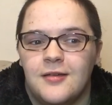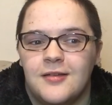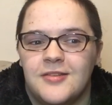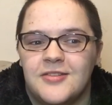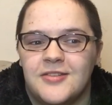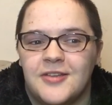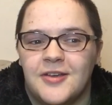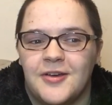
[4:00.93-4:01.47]

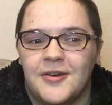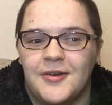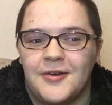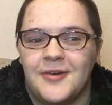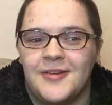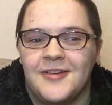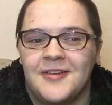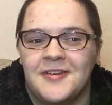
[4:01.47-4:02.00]
So,
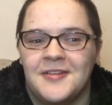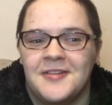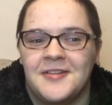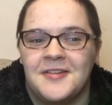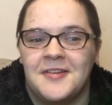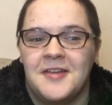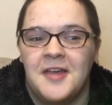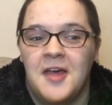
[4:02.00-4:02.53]

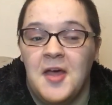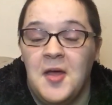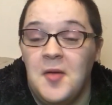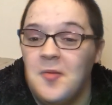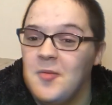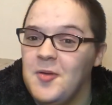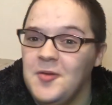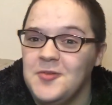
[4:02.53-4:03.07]

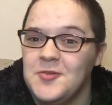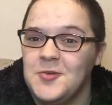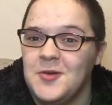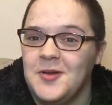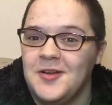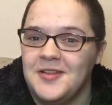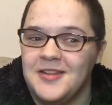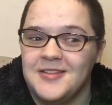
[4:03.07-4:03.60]
not sure
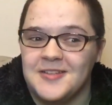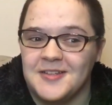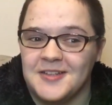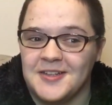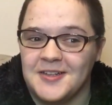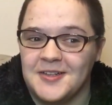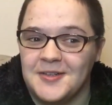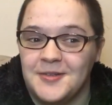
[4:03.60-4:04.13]
how that's gonna
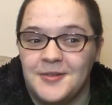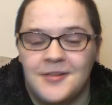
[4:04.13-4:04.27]
go.